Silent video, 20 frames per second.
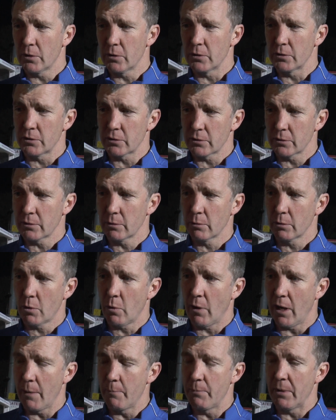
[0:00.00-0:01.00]
because they were
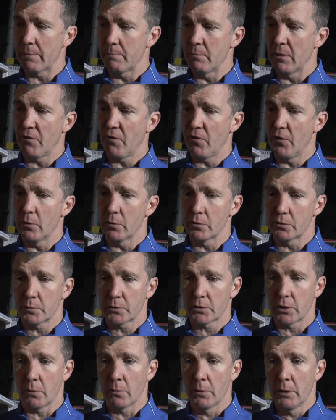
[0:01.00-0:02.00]
quite a big midfield,
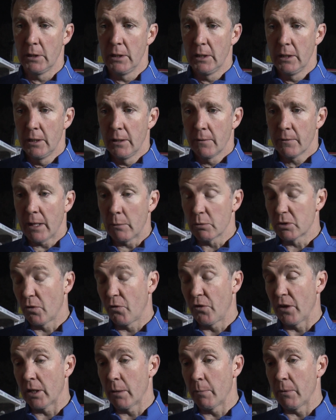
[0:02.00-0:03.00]
so that was the
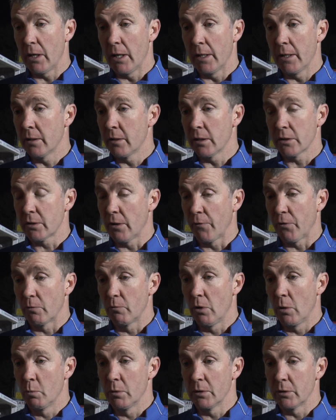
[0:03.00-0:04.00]
thinking behind it. And there's nothing
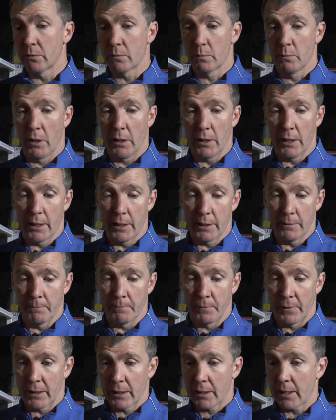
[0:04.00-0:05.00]
wrong with what
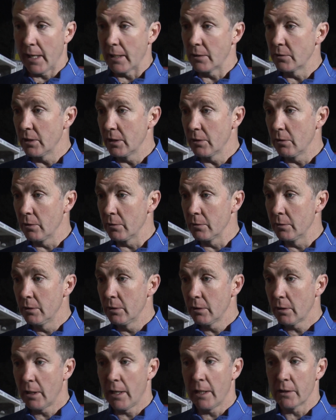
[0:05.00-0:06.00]
Kane did on
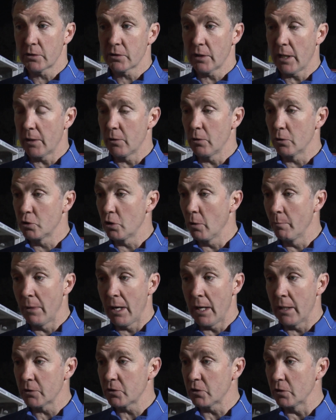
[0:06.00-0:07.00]
last Saturday, or John
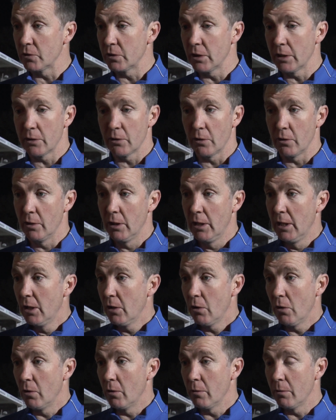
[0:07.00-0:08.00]
Marsden did, or
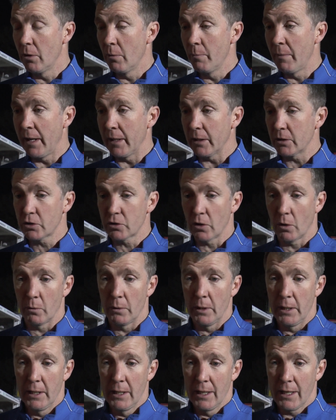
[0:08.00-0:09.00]
Max. So
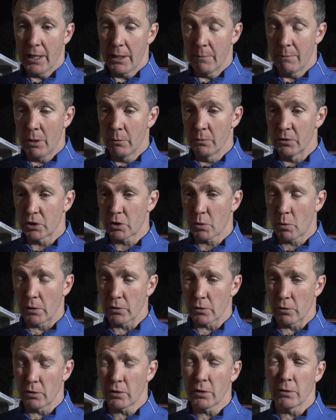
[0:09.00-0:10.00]
at the moment the
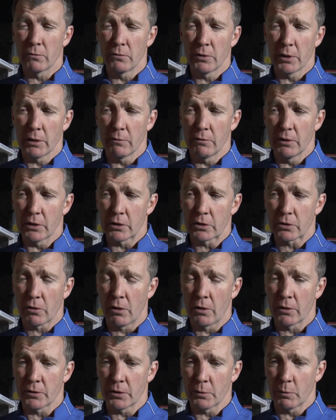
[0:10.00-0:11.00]
squad's looking really, really
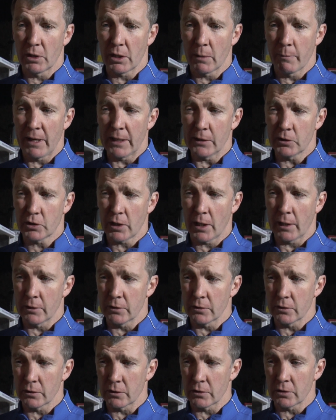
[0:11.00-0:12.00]
strong, that we can make
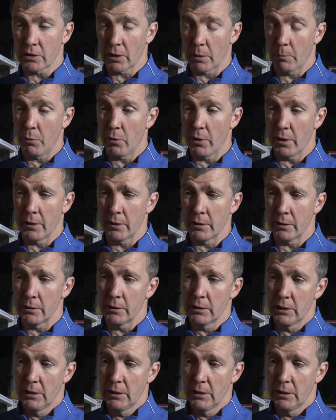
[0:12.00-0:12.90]
changes and still put in a